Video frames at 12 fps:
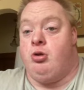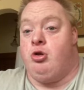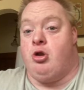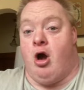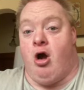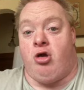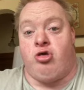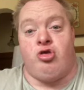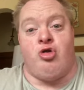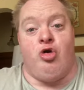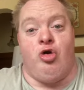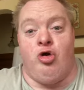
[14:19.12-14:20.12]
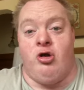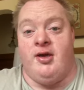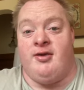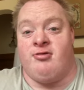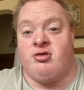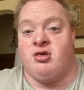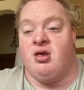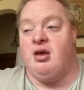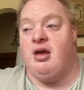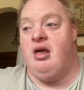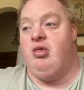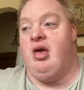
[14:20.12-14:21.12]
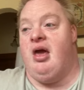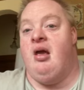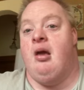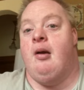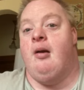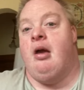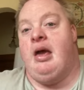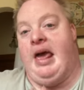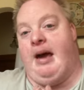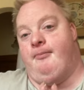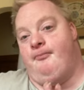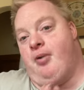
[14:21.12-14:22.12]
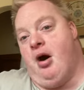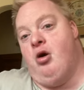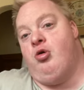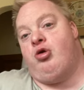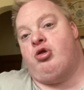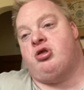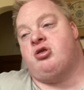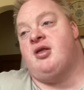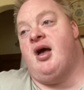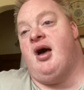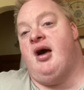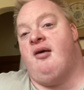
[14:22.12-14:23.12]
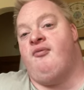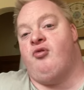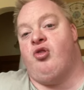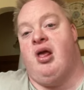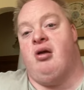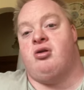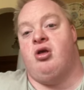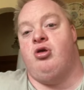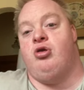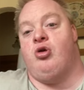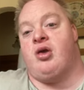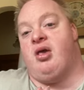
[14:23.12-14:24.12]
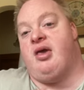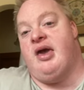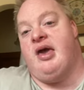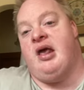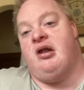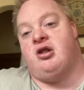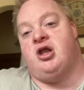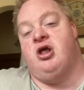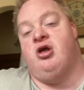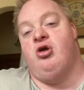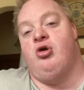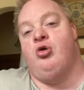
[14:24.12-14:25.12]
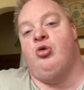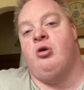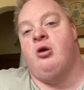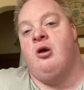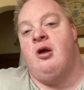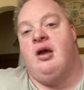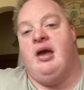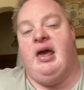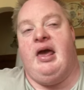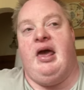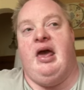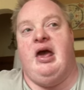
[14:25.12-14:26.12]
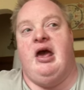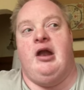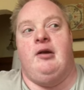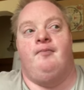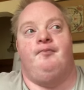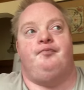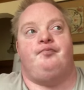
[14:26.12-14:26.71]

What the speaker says: dog's toys, and they have boat stuff there too you can get too. And